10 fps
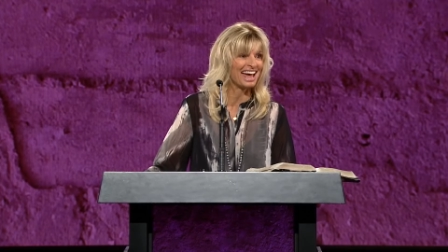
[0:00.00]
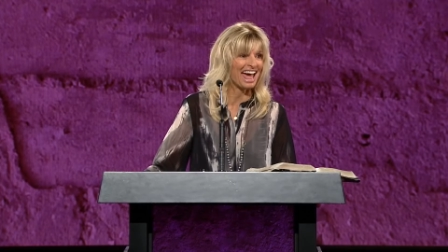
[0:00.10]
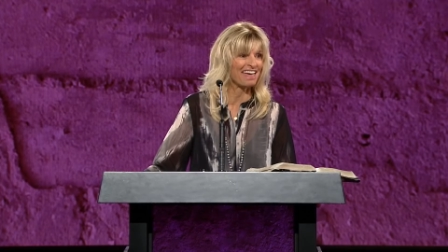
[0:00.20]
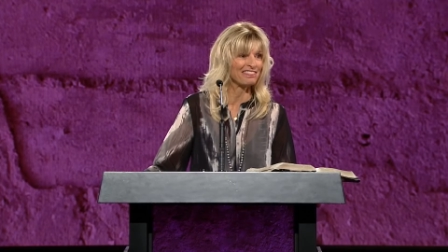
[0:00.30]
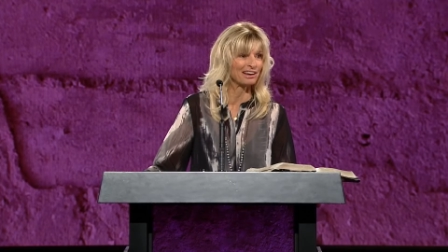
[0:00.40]

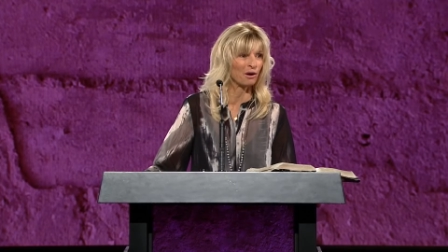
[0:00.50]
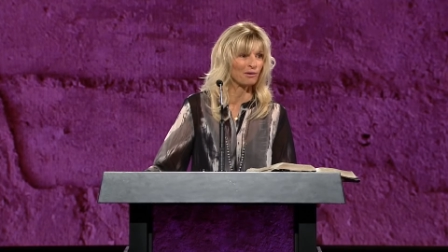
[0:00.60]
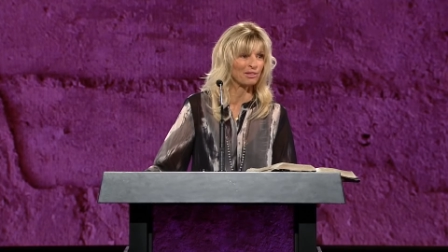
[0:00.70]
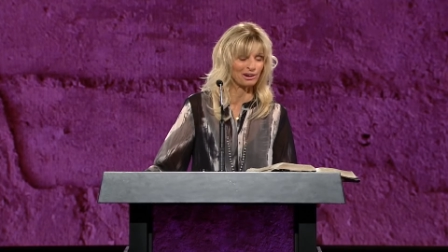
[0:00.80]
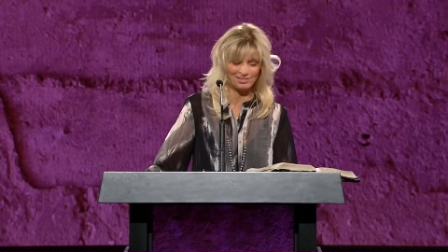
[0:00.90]
And they go
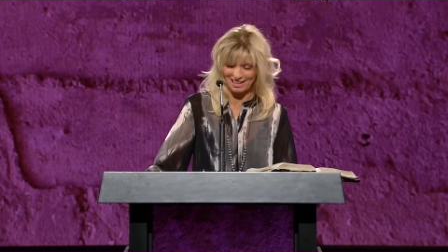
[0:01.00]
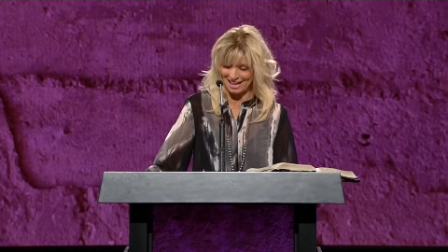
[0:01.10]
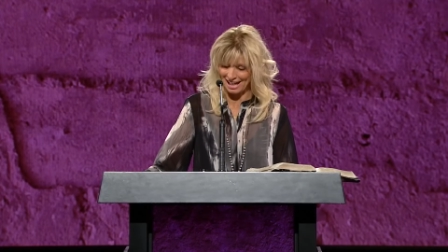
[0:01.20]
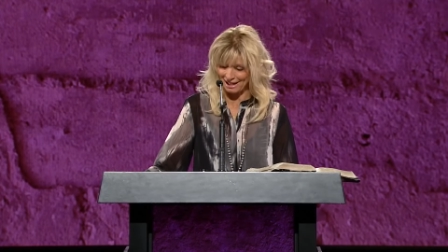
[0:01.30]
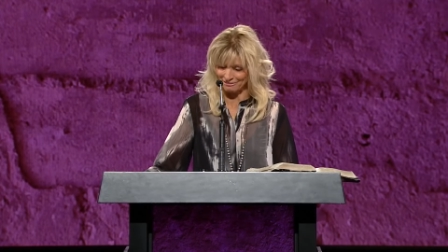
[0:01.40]
out there and they
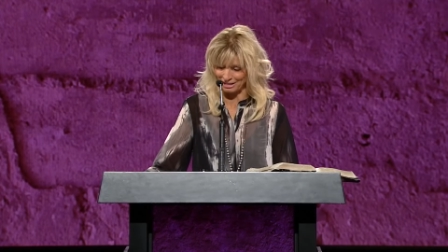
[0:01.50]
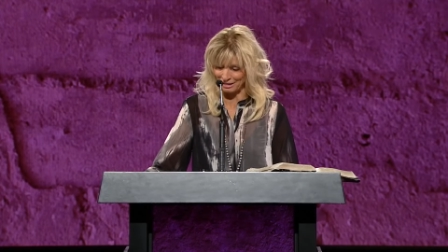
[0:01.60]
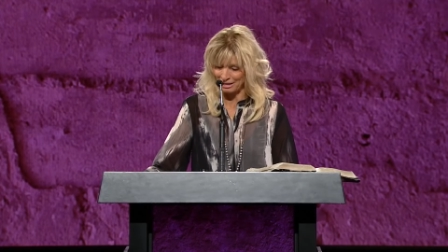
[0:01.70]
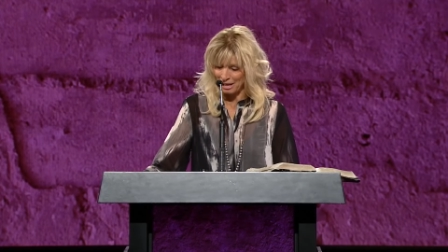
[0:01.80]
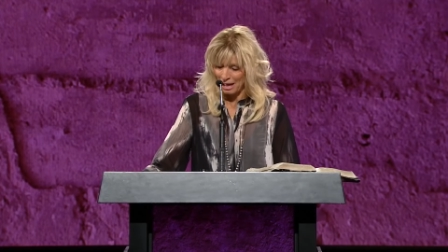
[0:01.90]
have a,
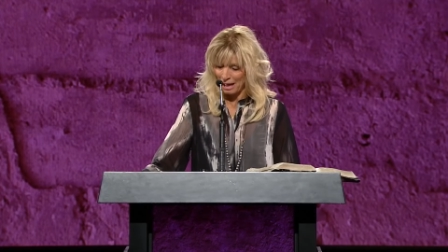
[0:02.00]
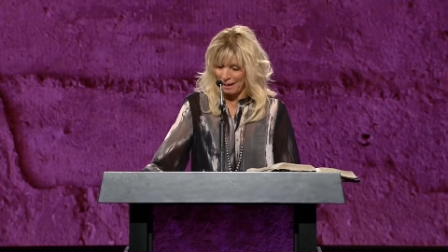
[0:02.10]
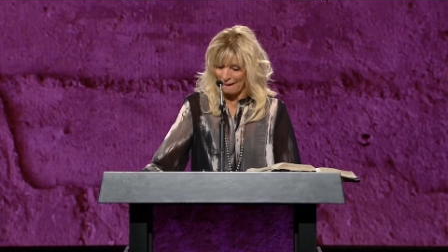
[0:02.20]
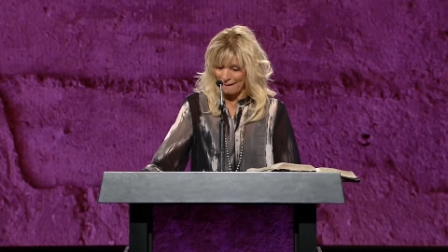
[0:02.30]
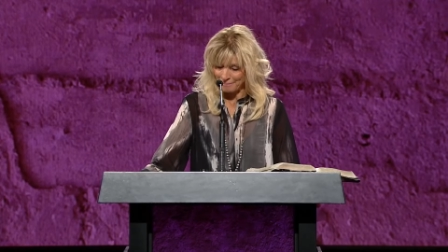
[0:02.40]

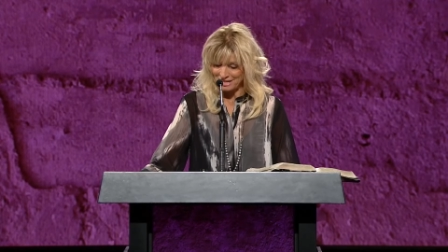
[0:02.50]
um,